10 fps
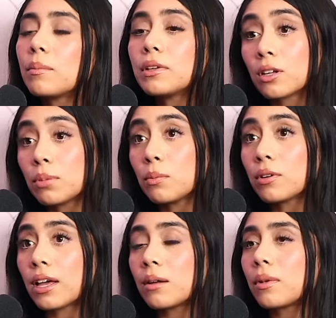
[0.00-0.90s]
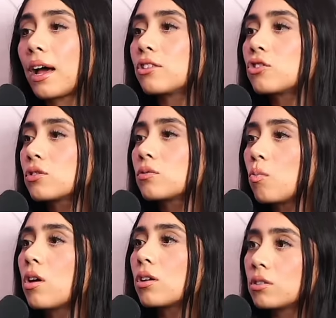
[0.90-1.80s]
I mean, some people can, but I just
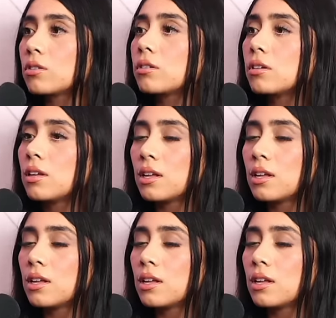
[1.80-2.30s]
wanted to